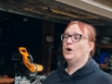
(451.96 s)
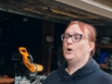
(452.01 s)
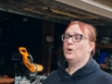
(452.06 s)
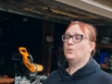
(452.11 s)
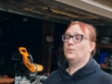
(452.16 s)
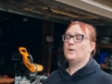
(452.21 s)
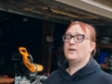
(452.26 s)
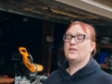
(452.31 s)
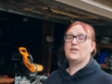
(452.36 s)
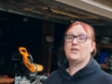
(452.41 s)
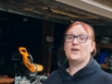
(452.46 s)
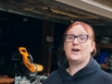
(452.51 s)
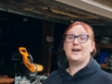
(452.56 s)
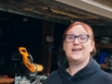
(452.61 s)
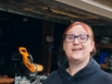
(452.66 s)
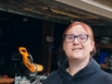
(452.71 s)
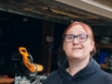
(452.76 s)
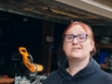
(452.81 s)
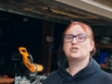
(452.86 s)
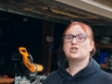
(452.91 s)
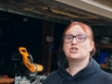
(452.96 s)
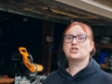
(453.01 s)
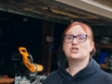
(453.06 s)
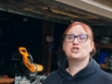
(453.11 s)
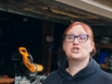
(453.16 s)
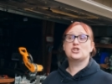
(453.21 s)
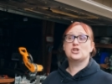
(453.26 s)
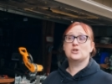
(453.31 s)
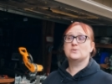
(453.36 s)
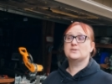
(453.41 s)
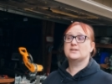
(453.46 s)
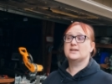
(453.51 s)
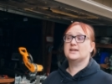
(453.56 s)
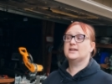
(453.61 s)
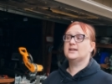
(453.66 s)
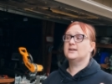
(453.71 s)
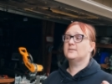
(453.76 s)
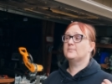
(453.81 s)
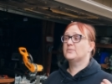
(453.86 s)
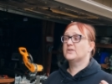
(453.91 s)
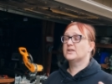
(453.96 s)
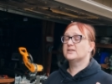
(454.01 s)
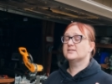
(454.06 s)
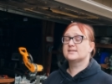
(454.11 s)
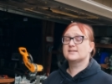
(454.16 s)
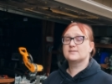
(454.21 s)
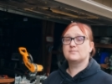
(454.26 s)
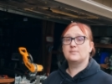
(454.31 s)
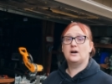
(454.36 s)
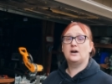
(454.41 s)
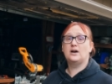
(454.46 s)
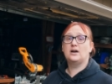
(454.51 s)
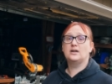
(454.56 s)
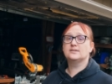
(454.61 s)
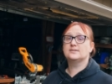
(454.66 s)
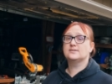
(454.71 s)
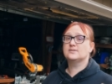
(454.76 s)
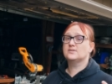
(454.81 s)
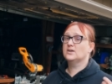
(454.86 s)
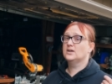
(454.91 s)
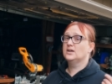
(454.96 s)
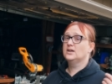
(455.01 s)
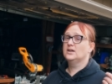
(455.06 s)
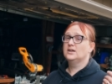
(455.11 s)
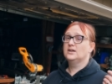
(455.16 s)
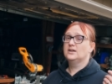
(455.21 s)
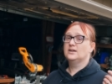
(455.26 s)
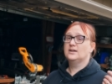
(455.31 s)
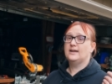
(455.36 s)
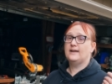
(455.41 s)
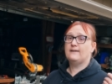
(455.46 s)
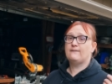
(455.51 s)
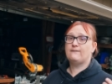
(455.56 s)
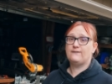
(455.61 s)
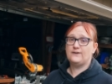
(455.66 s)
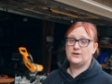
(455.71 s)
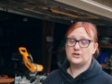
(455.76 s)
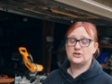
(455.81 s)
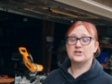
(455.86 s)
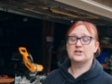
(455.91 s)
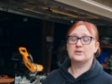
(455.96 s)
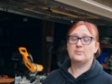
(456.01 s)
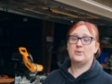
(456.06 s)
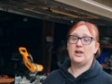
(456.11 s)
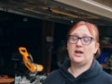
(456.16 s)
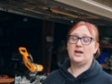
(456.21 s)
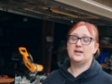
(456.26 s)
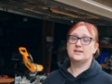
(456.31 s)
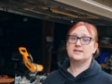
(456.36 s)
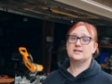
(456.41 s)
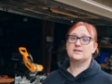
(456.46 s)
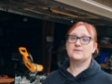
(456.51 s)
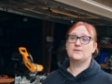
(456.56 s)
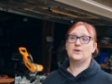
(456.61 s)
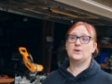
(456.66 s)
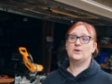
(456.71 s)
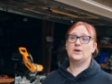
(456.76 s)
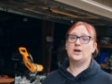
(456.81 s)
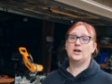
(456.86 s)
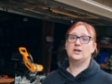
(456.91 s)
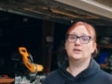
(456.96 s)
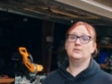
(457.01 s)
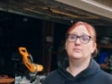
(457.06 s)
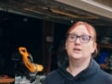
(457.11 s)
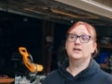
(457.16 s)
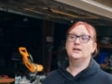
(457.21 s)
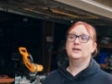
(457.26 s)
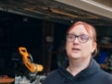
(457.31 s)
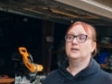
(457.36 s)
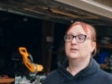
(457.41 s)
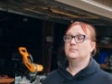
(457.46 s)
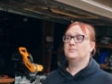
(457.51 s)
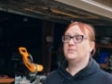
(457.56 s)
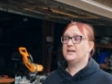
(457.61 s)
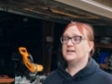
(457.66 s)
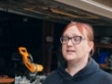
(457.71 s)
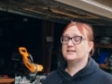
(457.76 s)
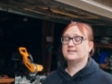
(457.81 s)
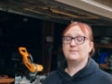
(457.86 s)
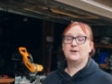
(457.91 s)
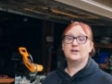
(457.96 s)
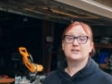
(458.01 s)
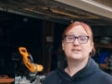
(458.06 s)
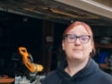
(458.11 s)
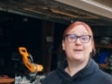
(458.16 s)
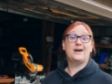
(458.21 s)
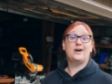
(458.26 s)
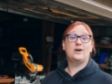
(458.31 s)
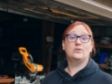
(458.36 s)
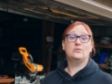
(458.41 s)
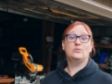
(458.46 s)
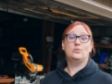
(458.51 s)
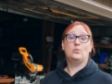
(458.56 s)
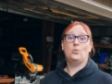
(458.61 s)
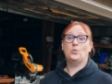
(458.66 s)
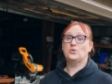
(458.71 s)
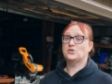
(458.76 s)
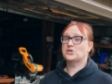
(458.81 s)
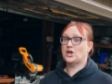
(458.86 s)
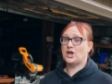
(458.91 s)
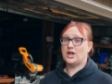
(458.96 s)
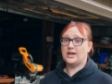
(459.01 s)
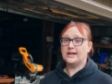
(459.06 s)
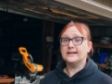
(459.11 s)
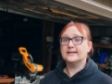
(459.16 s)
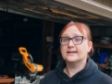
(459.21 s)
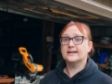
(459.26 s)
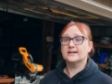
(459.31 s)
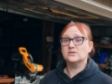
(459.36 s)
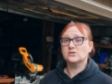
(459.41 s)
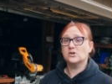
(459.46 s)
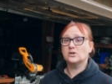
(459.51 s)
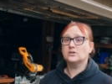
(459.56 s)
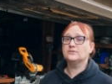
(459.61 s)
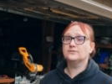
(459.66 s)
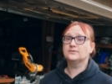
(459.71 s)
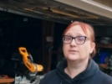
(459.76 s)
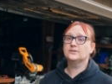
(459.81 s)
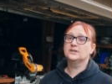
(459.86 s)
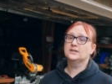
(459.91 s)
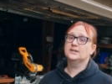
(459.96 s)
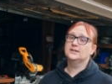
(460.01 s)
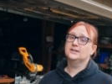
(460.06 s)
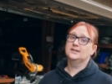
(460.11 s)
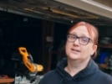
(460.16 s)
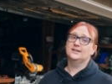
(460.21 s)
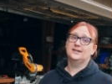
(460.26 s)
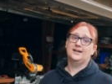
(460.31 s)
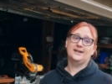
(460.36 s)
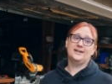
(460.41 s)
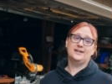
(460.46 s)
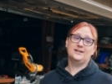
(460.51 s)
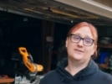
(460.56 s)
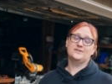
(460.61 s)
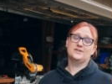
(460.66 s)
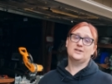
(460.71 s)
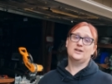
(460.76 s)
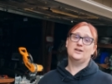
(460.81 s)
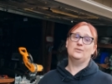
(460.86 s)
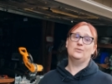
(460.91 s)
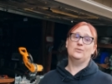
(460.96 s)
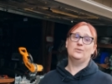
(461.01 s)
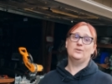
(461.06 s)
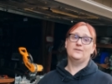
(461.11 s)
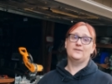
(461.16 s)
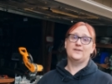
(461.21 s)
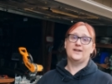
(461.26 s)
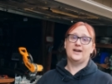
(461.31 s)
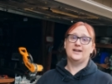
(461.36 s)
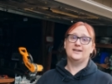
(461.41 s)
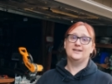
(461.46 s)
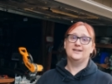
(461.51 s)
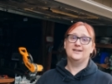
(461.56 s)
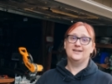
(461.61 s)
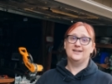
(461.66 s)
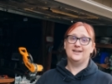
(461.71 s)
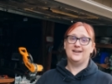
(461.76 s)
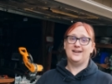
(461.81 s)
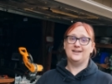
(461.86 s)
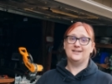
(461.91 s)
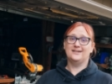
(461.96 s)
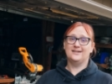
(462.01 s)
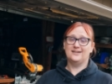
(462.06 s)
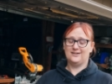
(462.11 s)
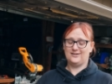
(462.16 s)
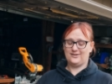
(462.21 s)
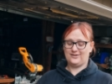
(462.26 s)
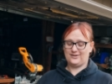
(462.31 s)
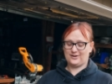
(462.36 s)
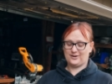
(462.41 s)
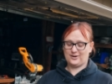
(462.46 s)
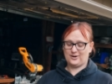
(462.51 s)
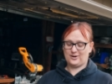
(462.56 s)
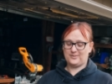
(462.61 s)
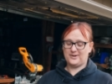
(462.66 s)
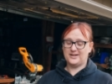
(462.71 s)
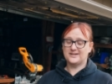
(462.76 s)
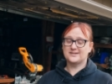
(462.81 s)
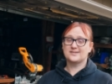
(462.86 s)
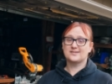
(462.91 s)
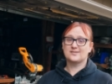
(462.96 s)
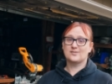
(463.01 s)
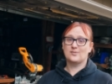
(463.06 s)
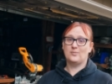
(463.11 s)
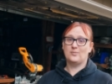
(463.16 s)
or whether that is just choosing smart, efficient appliances for your home, being smart about turning things off? I'd love to know all of that in the comments